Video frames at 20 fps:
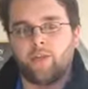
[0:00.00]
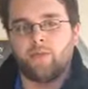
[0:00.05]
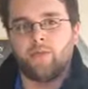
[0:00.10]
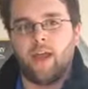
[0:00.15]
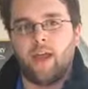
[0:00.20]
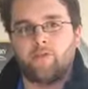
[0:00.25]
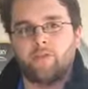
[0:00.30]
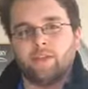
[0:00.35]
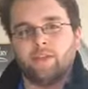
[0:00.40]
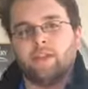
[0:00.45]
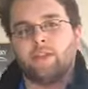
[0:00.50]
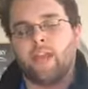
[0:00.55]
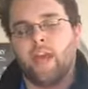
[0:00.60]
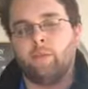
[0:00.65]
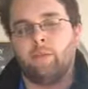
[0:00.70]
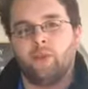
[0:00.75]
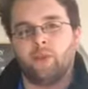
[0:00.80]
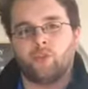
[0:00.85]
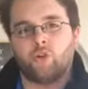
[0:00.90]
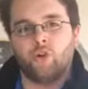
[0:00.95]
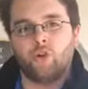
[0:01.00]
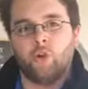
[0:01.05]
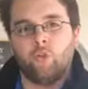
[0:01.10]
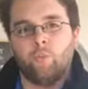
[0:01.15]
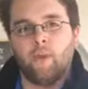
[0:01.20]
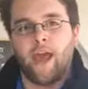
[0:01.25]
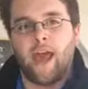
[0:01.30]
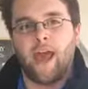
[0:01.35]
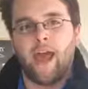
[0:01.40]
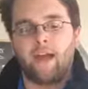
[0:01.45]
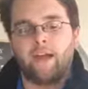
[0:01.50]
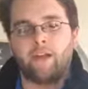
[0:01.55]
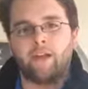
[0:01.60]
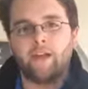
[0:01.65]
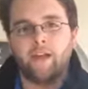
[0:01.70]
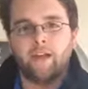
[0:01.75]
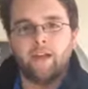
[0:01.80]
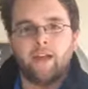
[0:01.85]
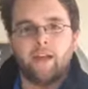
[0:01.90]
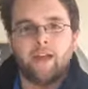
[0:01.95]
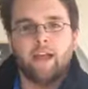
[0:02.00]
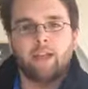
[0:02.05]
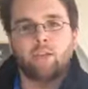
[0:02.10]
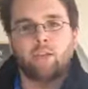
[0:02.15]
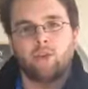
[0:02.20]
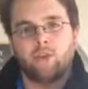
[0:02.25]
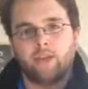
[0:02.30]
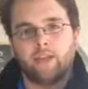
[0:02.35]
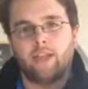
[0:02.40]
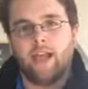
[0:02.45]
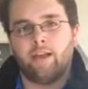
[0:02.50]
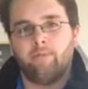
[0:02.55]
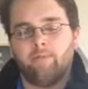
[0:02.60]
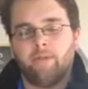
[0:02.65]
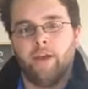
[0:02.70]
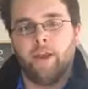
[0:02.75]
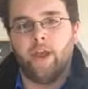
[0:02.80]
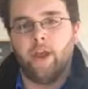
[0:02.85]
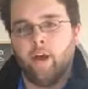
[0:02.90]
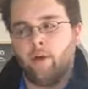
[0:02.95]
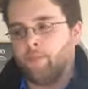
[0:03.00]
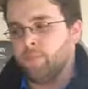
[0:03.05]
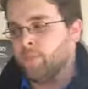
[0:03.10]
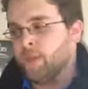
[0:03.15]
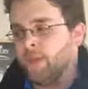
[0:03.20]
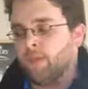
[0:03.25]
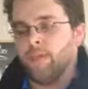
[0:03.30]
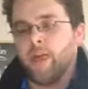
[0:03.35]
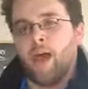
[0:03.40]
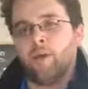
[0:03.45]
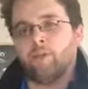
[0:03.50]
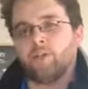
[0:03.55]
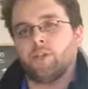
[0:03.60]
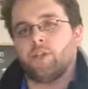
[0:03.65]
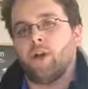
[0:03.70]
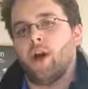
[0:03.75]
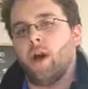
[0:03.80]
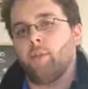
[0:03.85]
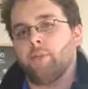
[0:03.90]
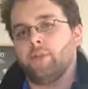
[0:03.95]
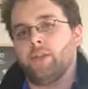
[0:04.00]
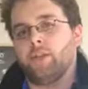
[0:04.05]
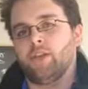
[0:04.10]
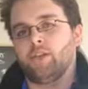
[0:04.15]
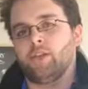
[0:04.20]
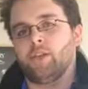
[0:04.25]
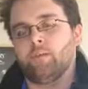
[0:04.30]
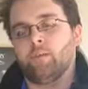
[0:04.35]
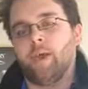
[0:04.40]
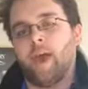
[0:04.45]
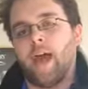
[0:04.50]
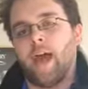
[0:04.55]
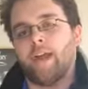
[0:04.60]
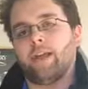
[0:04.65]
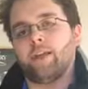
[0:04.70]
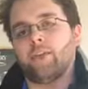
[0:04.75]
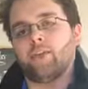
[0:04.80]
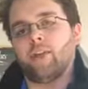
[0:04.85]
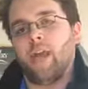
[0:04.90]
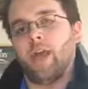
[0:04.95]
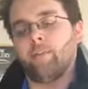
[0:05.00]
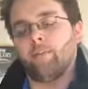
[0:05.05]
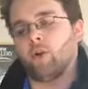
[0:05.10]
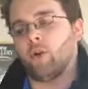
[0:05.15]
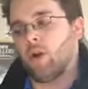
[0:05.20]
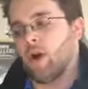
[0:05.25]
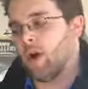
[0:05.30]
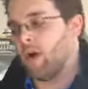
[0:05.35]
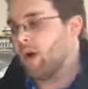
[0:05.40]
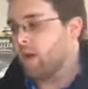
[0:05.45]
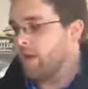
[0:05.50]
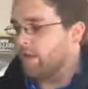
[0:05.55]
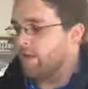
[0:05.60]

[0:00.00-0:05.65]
If you haven't seen that, make sure you go back and look at that video. That was a competition package M car.